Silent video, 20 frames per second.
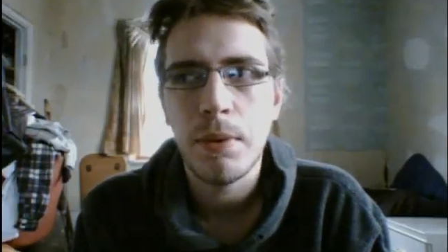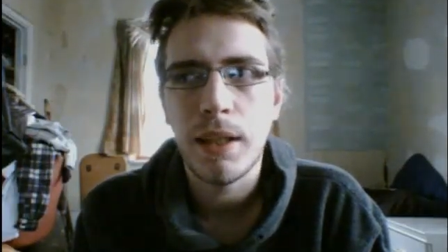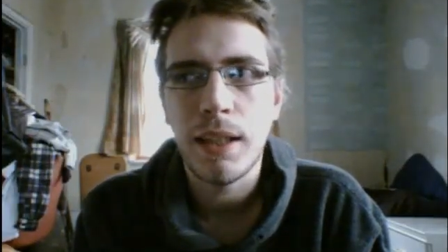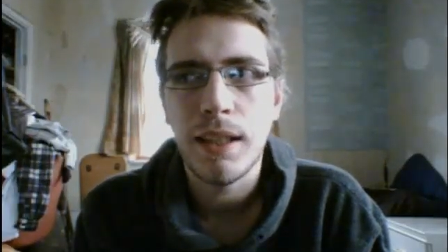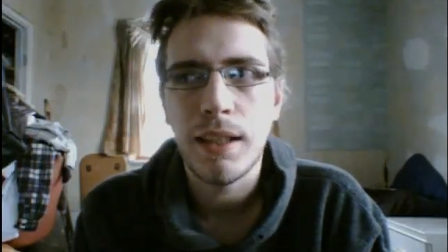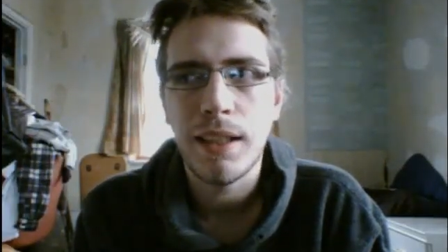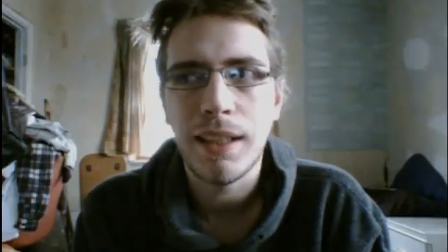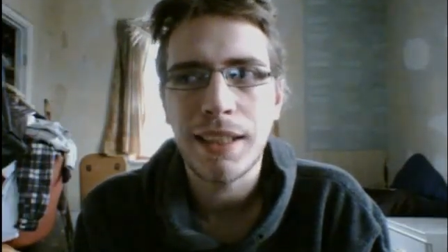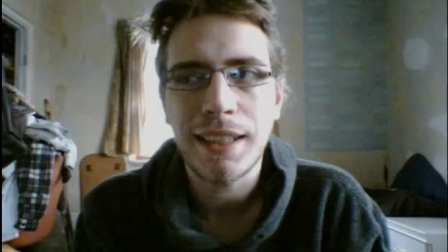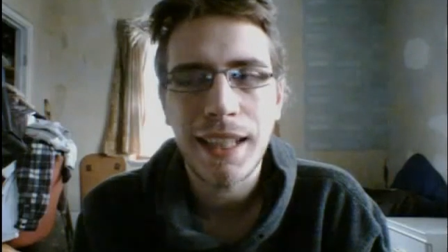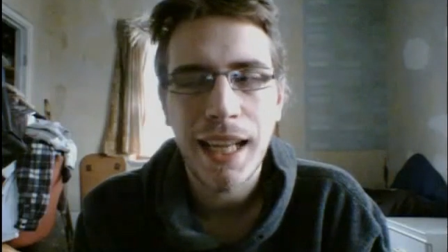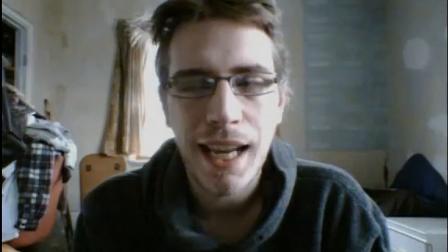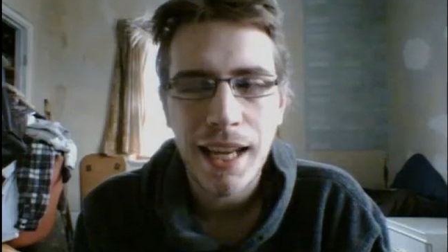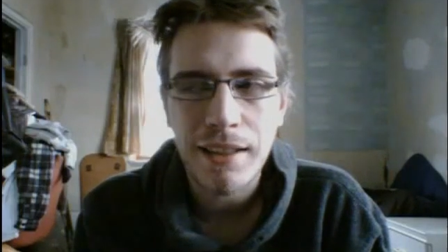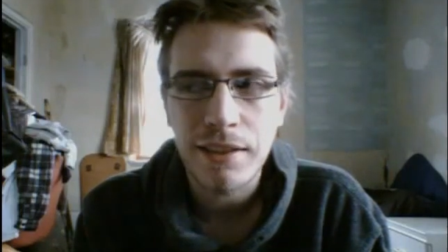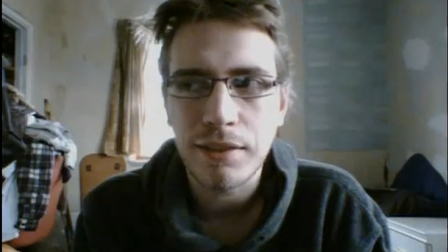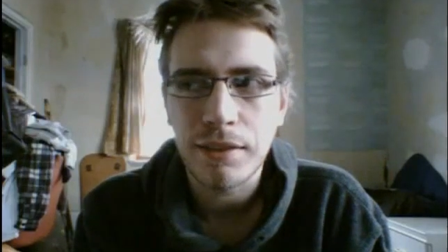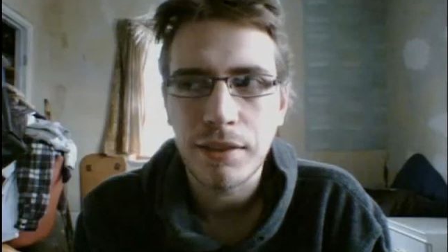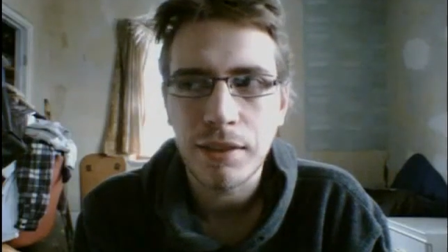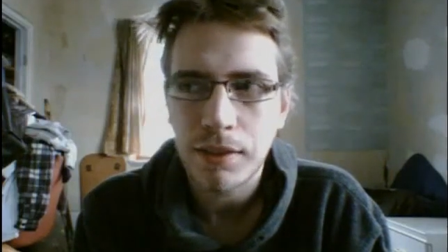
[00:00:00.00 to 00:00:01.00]
but
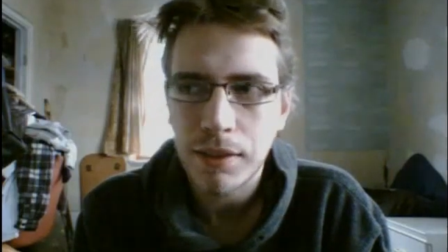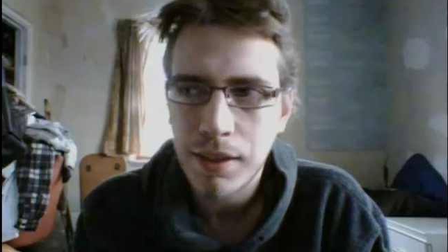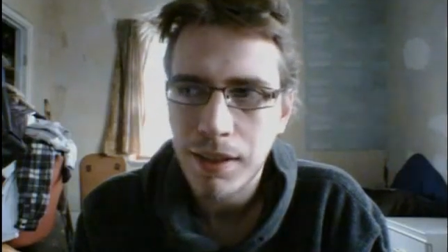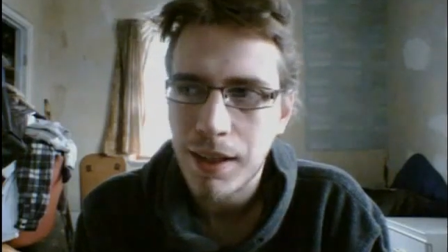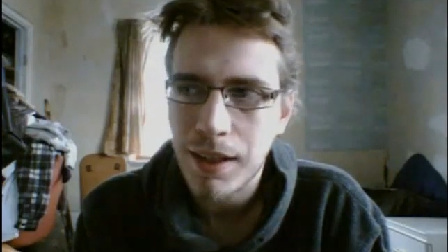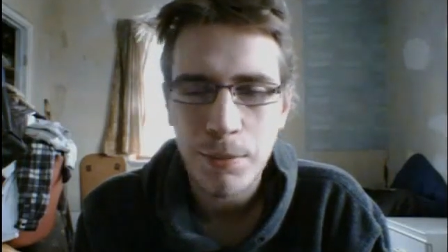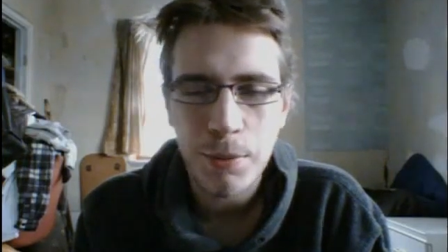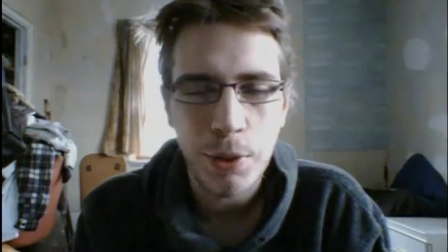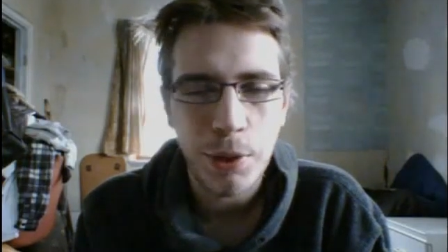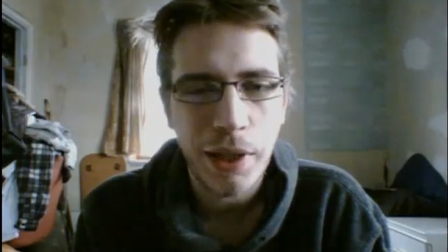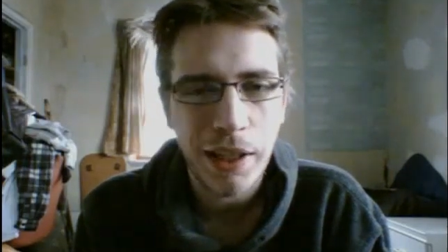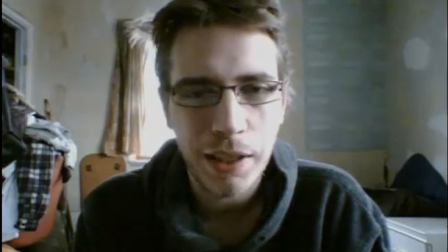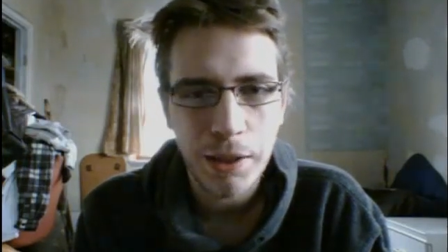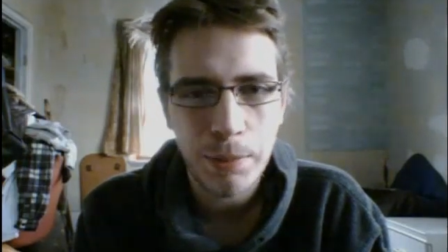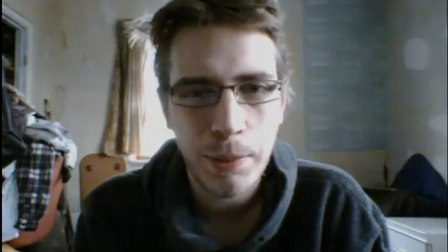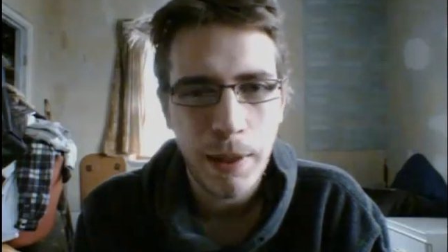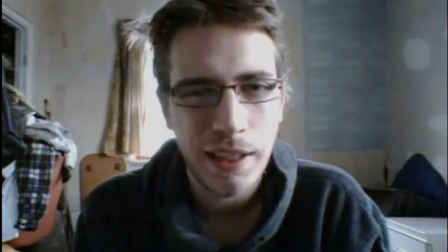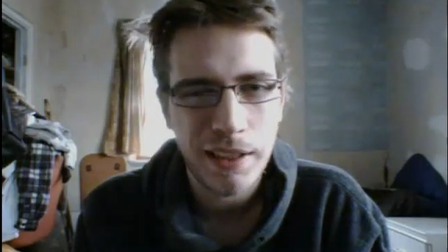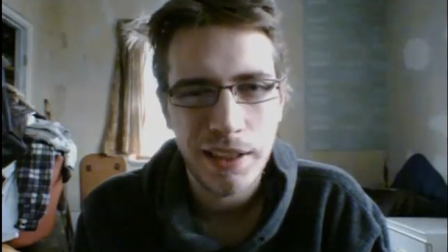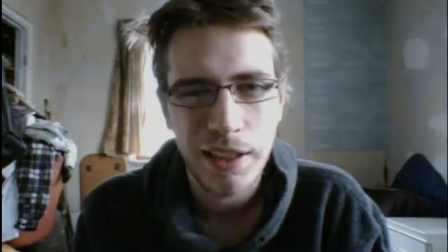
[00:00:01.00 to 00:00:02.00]
again, I'm not
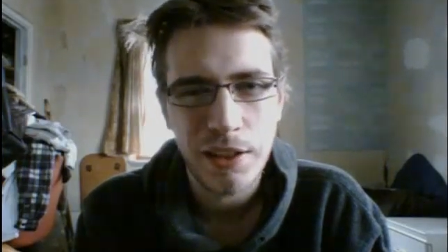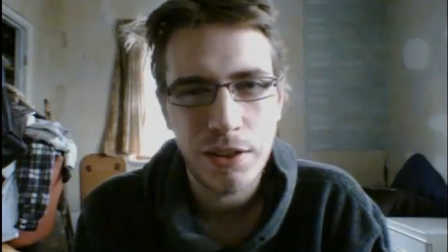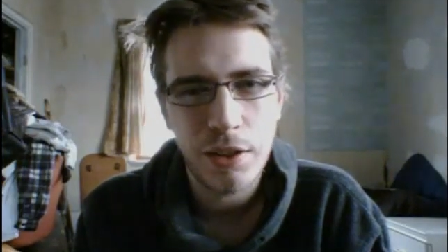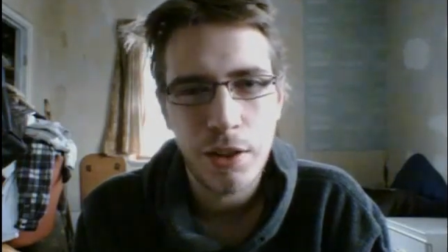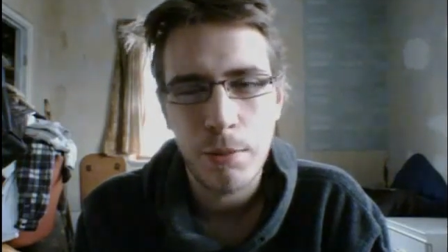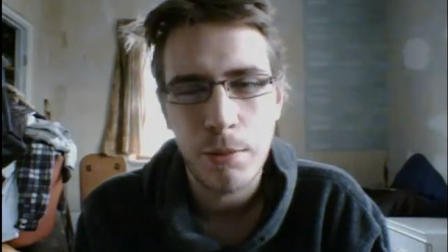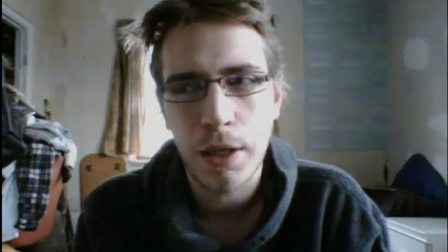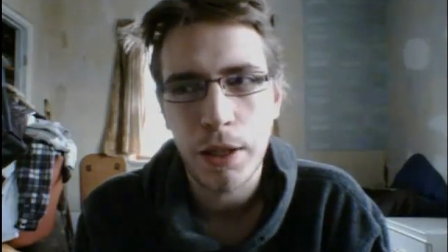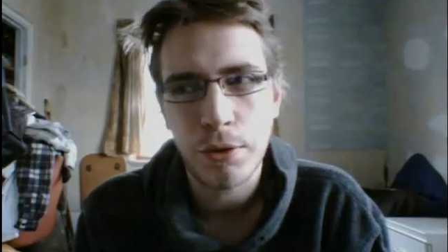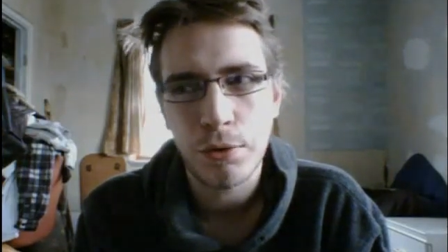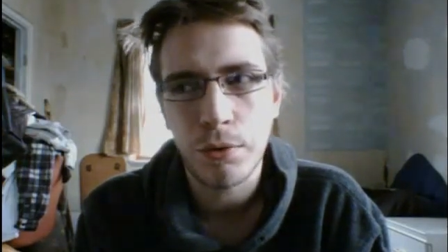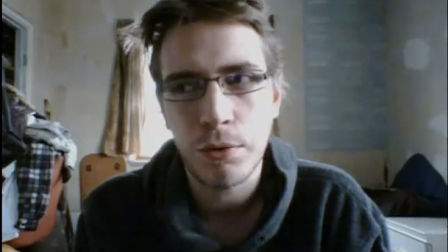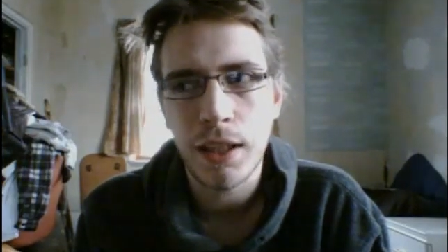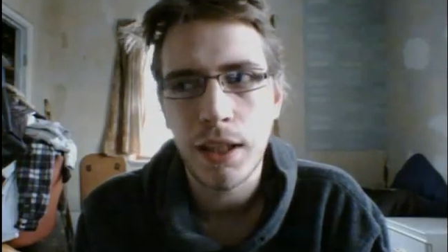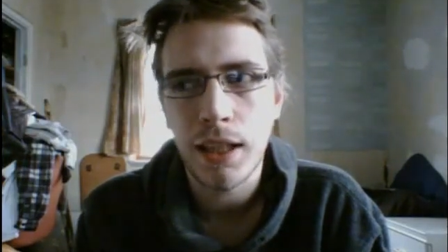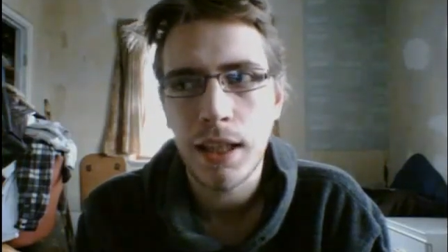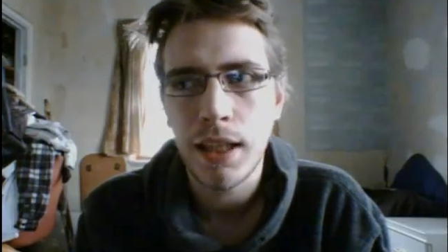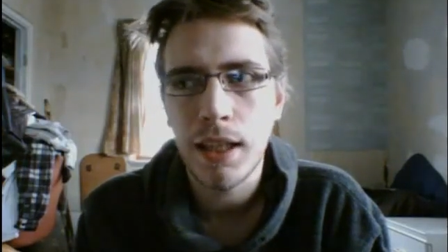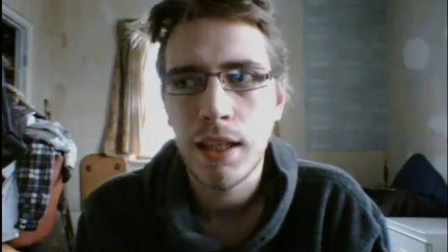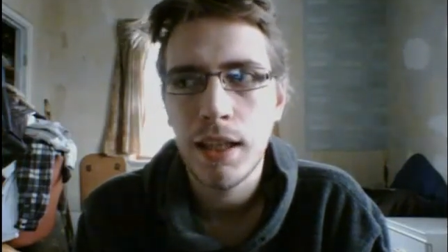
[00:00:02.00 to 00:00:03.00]
expecting too much
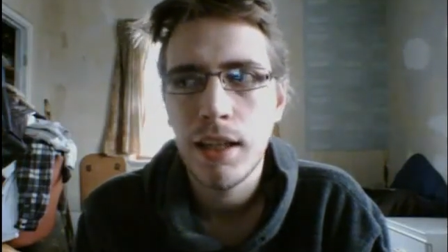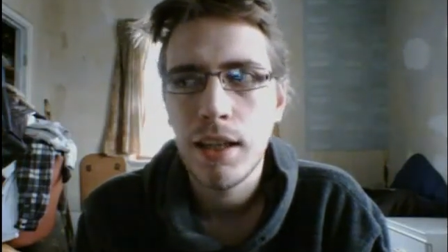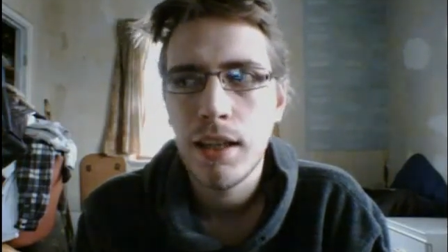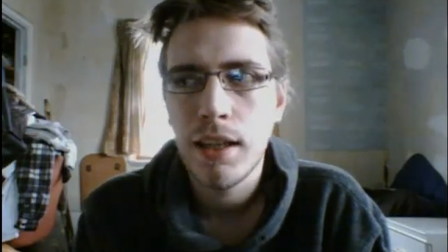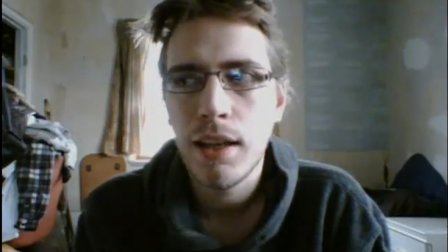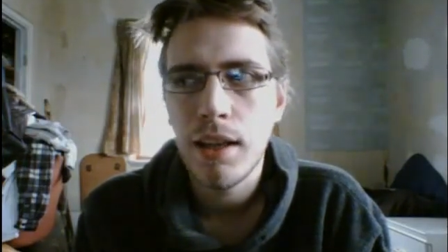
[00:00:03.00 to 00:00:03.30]
really.